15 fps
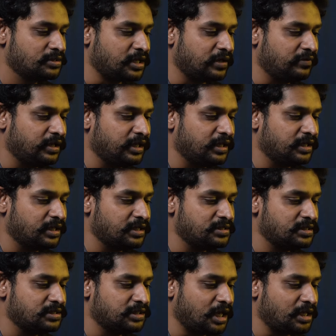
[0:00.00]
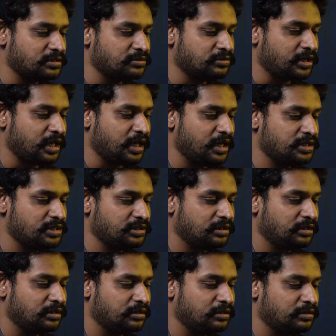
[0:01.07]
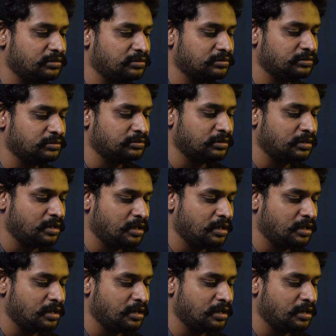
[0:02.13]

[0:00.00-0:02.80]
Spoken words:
So I will increase the saturation